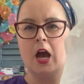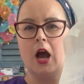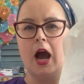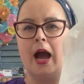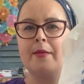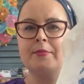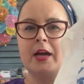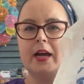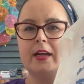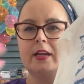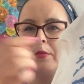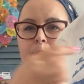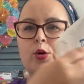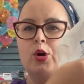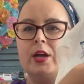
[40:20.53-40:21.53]
I'm not going
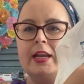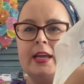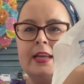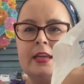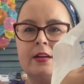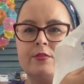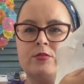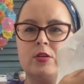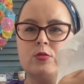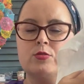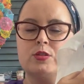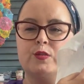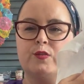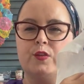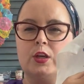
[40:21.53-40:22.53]
to put any of
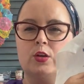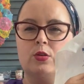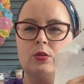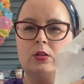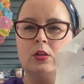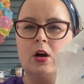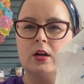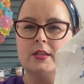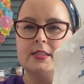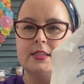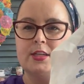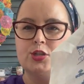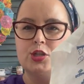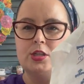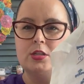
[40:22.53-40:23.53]
those field long
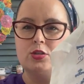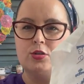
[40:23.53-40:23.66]
stitches